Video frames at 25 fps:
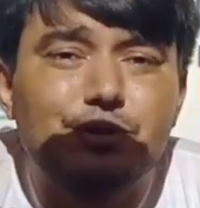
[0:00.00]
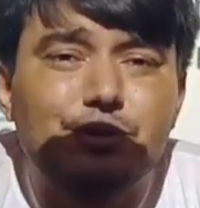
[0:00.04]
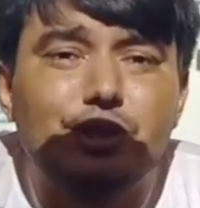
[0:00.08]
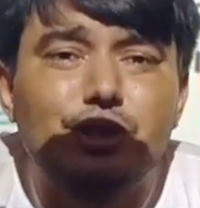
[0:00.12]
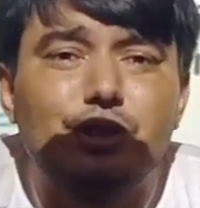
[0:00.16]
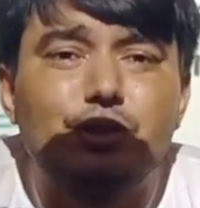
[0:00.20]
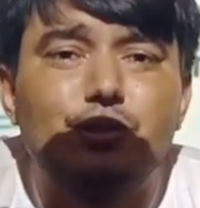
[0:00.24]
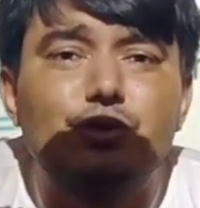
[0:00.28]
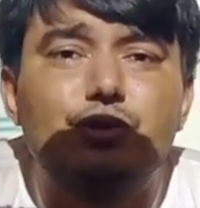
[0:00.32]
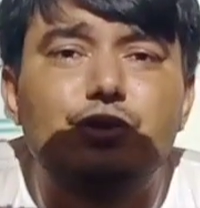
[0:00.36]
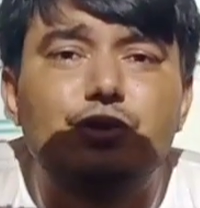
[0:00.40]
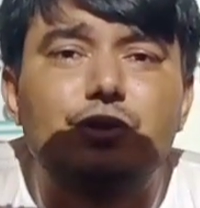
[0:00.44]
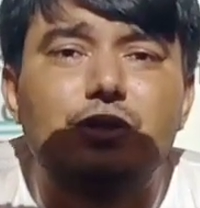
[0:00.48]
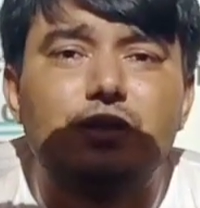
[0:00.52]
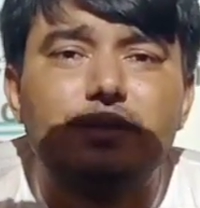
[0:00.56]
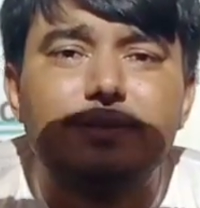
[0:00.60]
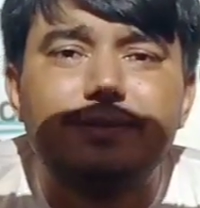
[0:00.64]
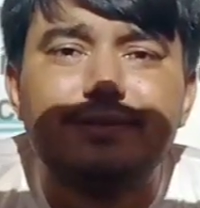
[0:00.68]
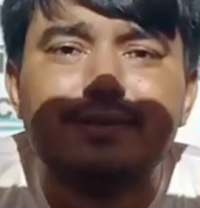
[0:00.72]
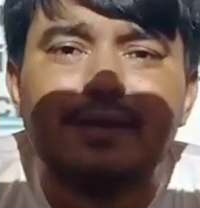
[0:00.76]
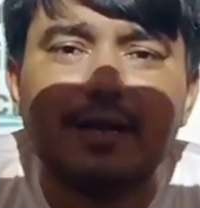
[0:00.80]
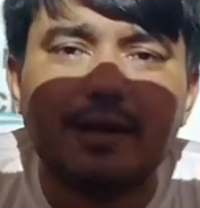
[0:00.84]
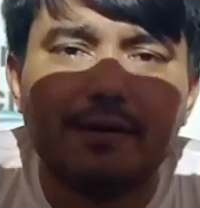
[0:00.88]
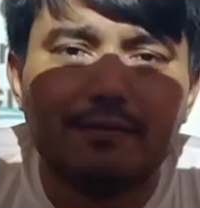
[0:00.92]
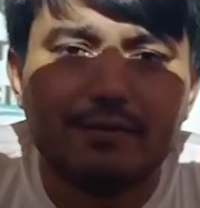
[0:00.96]
the
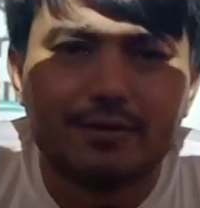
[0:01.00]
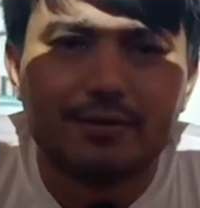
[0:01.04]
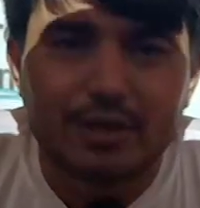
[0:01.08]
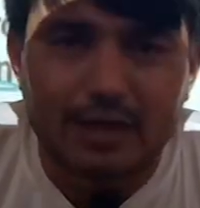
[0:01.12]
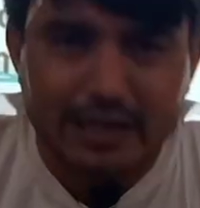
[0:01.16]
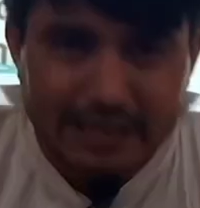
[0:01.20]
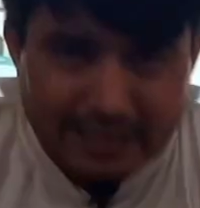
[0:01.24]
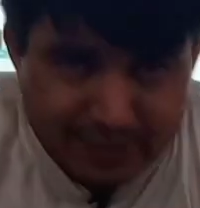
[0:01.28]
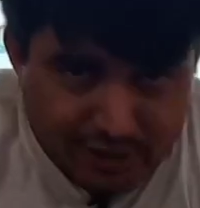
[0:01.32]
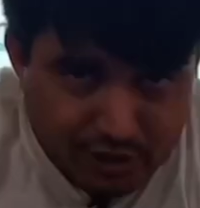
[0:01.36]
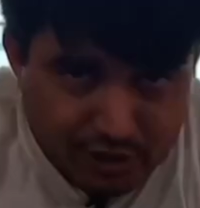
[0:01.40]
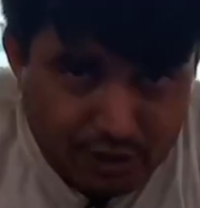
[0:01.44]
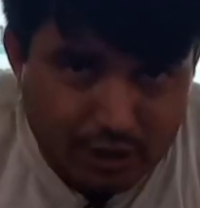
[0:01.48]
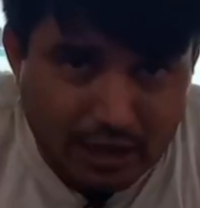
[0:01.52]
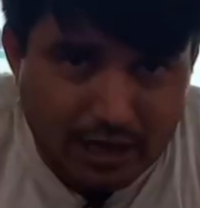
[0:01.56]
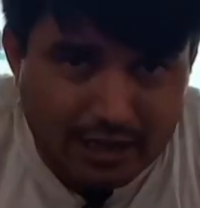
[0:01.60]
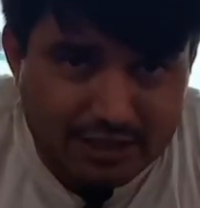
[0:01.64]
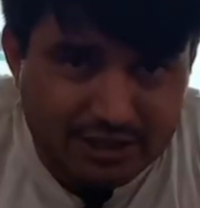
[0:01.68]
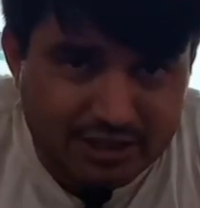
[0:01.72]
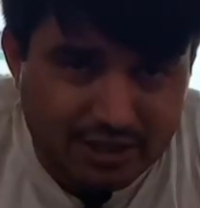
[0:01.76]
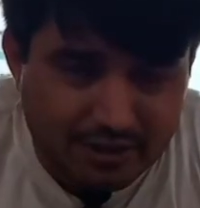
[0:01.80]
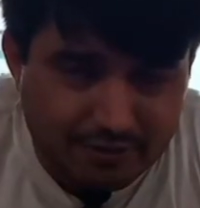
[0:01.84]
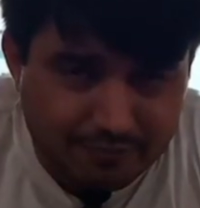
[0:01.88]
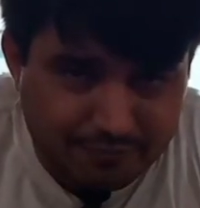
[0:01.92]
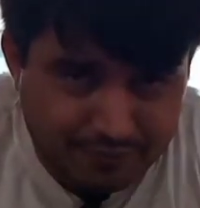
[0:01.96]
MCQs concerned with the
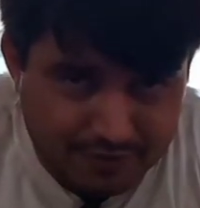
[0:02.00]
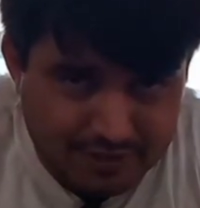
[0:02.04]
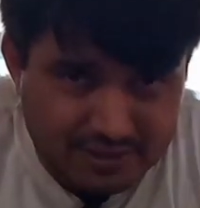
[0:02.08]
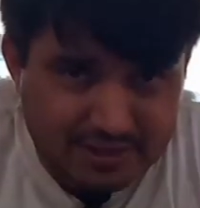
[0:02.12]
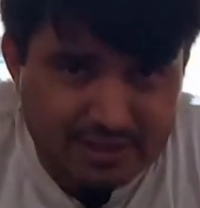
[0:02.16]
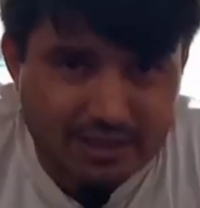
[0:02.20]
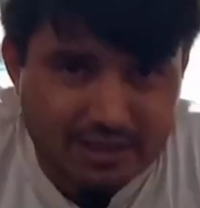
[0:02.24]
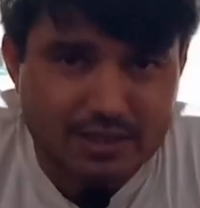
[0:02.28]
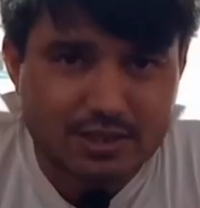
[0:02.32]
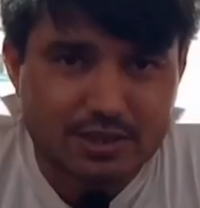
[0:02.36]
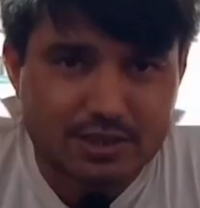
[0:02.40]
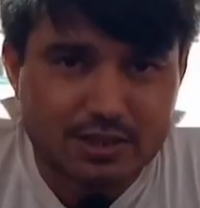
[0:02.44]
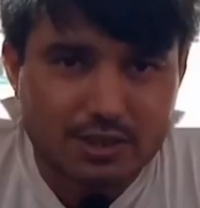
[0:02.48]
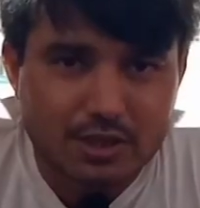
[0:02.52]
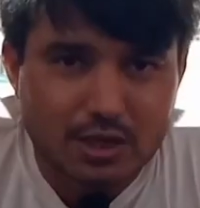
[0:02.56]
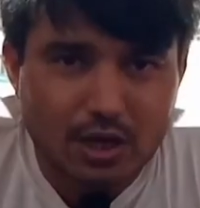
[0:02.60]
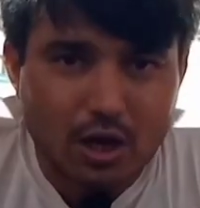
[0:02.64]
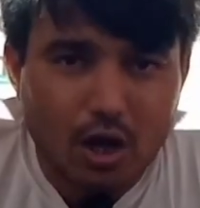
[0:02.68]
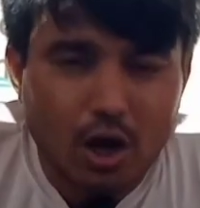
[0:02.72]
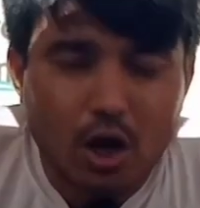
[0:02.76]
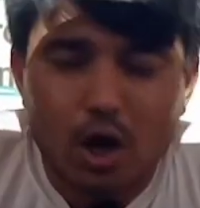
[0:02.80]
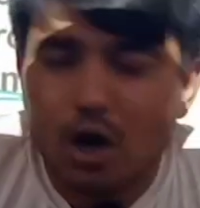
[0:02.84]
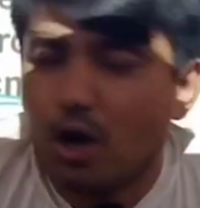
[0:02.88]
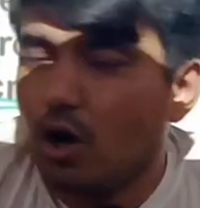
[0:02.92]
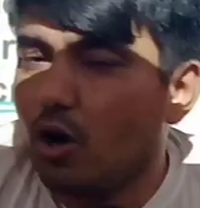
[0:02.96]
introduction
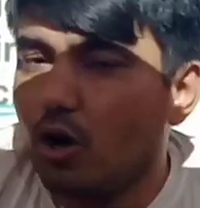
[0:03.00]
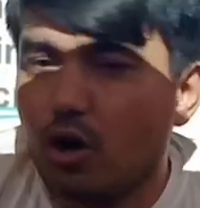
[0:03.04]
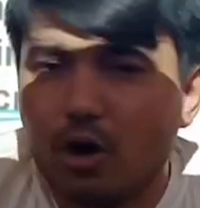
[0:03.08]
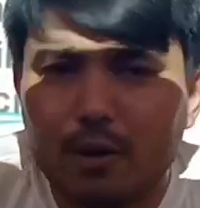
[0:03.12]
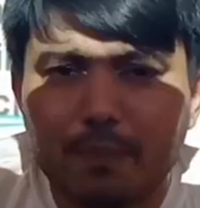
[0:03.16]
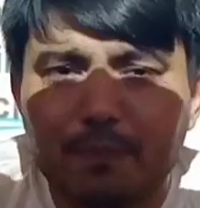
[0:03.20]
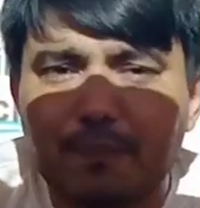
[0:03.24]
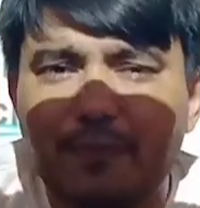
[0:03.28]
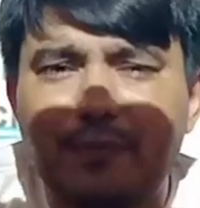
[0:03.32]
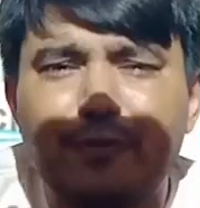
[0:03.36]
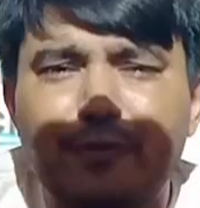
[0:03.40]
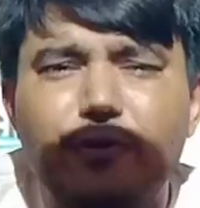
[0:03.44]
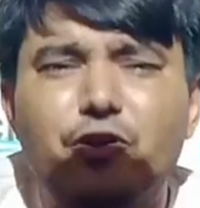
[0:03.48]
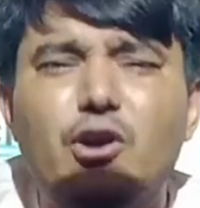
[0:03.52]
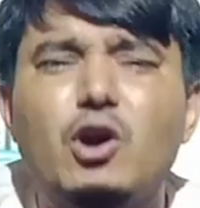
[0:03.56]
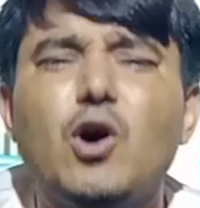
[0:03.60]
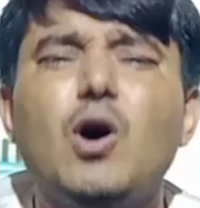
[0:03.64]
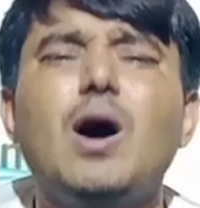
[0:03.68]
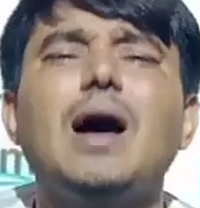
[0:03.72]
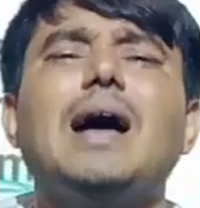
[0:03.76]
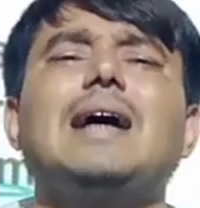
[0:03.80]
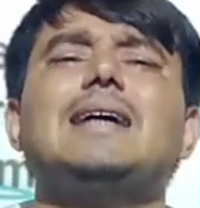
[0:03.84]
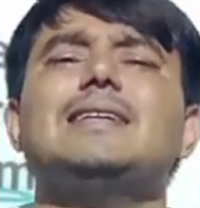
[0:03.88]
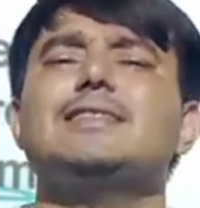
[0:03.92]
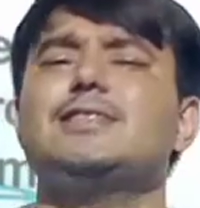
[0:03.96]
physics. Hope
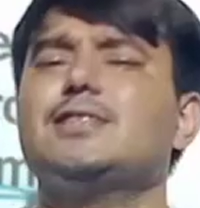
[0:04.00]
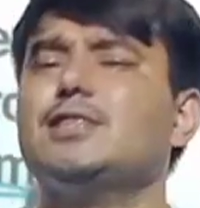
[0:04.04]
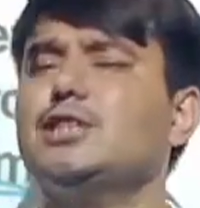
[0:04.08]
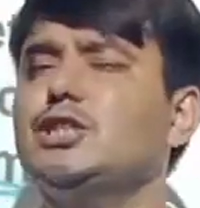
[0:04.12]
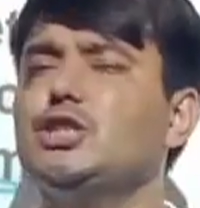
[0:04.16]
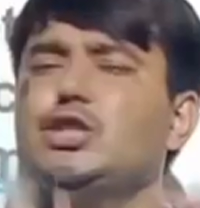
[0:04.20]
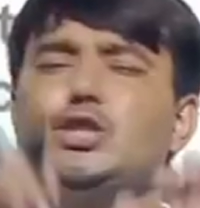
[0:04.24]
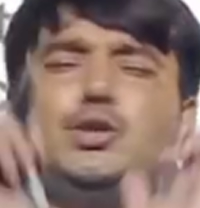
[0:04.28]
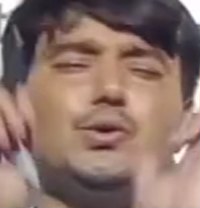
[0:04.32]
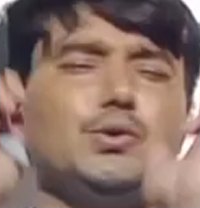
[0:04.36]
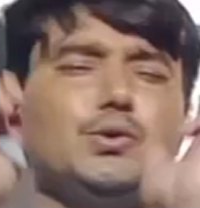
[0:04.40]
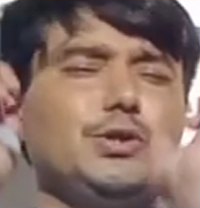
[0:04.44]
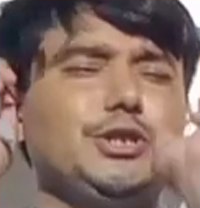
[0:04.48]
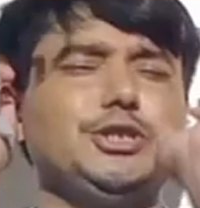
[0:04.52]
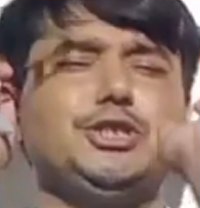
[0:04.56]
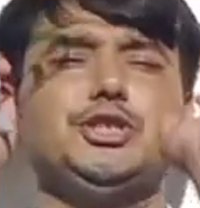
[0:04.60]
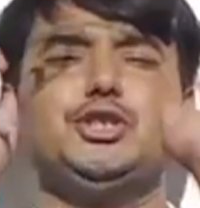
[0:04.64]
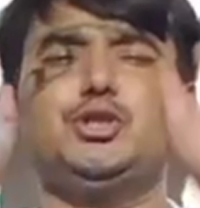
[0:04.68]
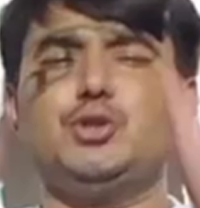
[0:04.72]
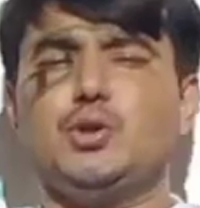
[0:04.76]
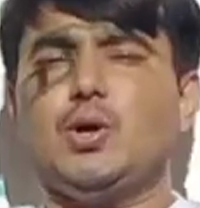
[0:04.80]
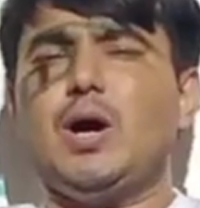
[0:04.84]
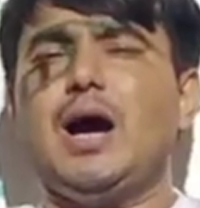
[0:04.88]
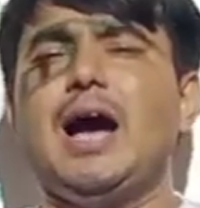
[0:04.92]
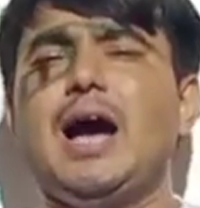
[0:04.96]
viewers
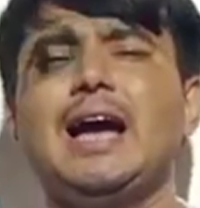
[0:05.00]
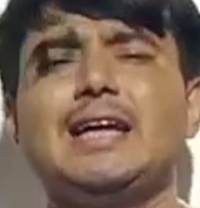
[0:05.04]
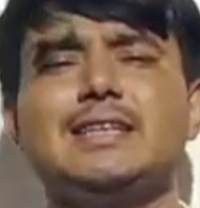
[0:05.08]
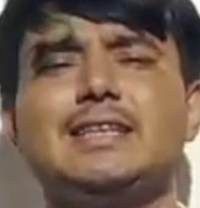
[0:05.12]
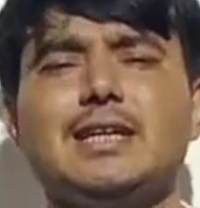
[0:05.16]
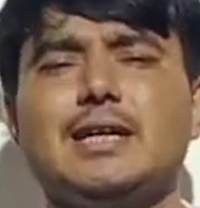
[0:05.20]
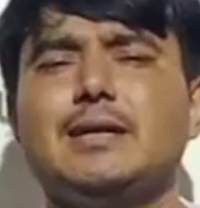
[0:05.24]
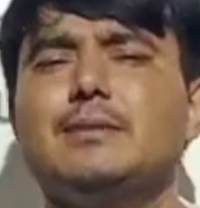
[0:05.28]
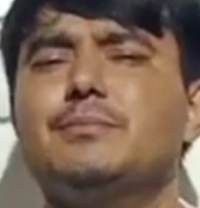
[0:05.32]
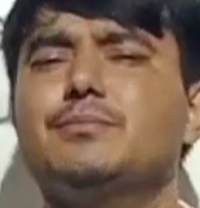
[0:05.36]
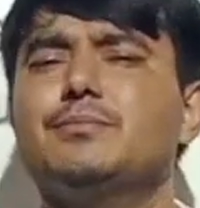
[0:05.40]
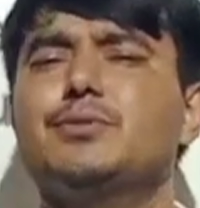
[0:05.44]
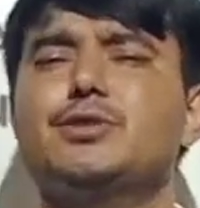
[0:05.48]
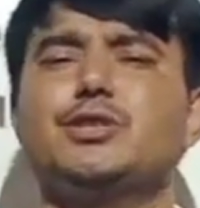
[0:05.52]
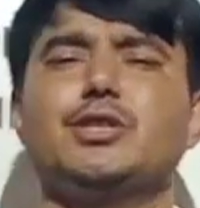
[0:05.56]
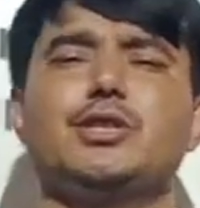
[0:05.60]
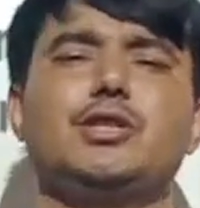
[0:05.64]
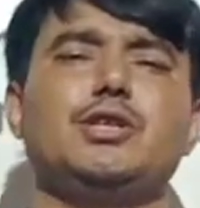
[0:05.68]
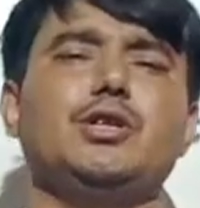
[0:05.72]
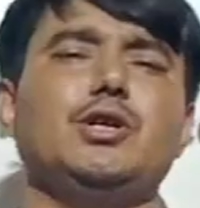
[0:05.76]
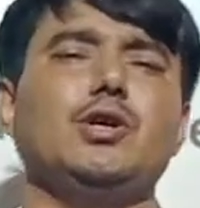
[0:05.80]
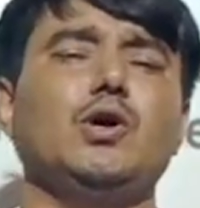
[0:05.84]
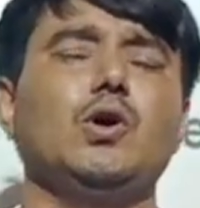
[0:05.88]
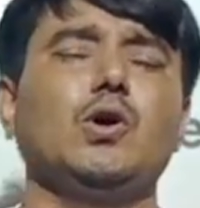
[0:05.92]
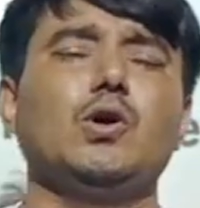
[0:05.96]
you enjoy the
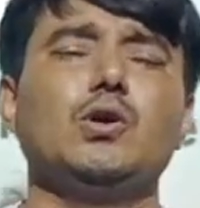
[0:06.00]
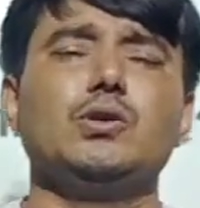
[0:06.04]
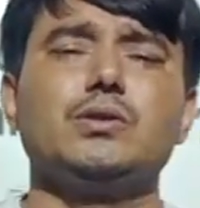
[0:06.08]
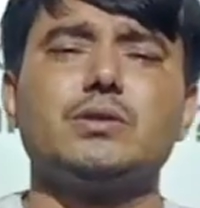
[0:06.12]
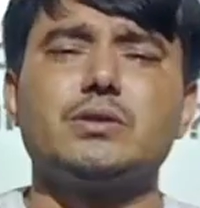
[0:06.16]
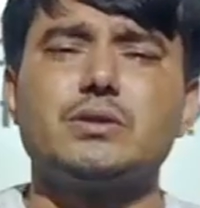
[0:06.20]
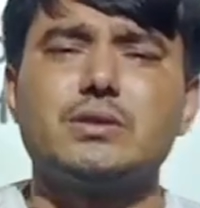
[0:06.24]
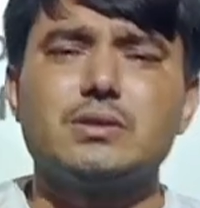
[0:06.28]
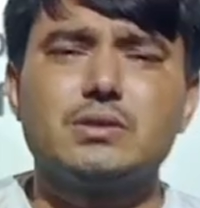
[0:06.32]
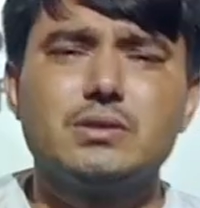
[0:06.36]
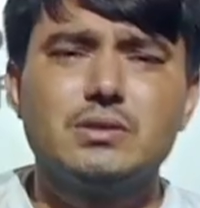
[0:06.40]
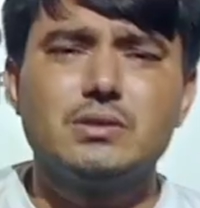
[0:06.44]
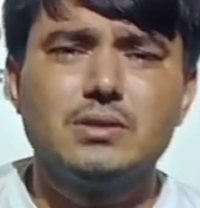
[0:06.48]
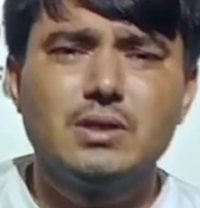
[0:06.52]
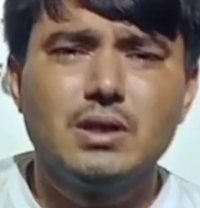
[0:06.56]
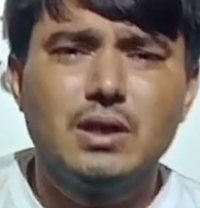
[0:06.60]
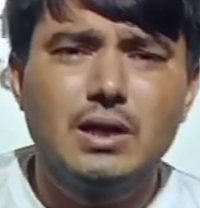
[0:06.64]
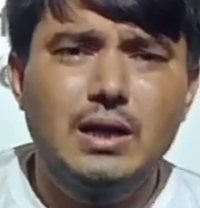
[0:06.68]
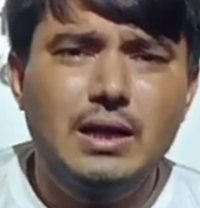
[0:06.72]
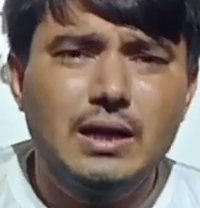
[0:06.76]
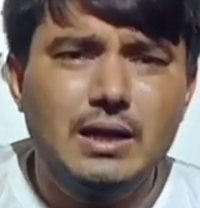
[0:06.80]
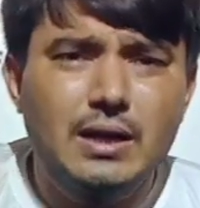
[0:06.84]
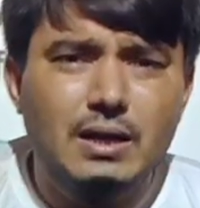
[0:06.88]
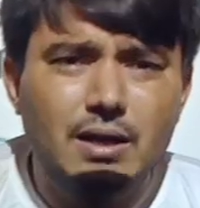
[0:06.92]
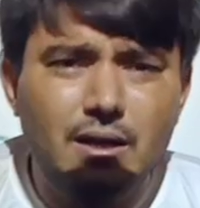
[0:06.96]
MCQs.